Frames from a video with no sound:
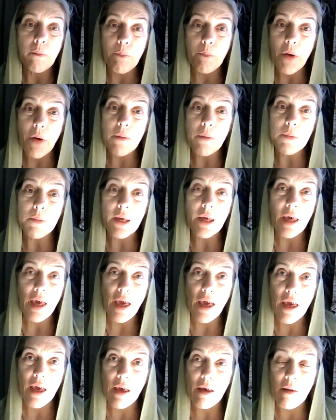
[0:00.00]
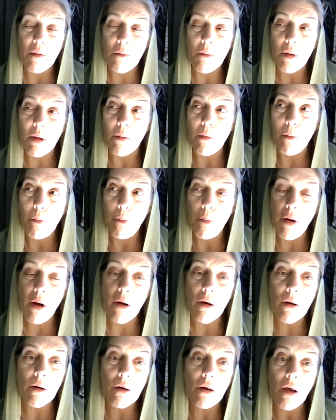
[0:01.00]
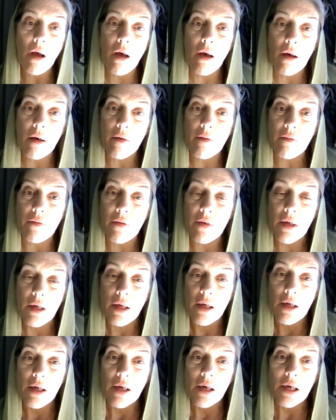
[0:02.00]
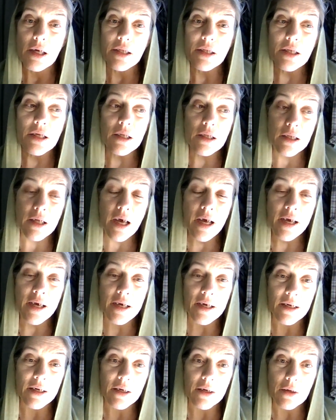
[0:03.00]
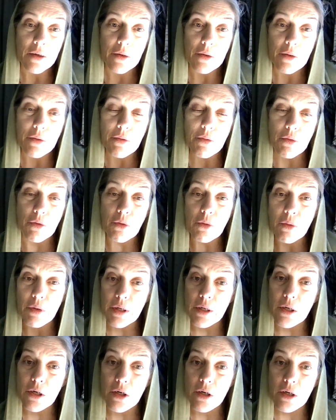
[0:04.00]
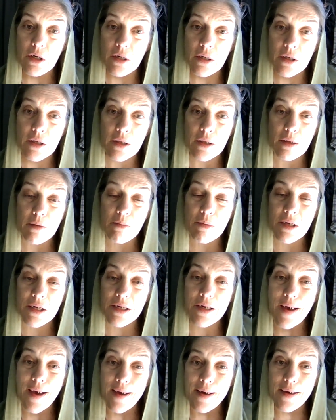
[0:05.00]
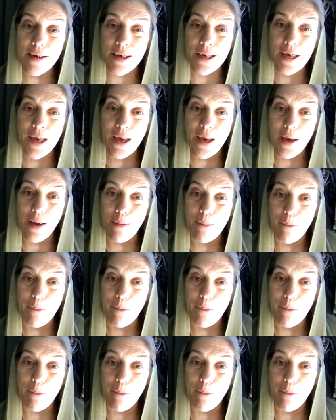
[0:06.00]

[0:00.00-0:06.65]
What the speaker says: but became part of the line through which the Messiah came.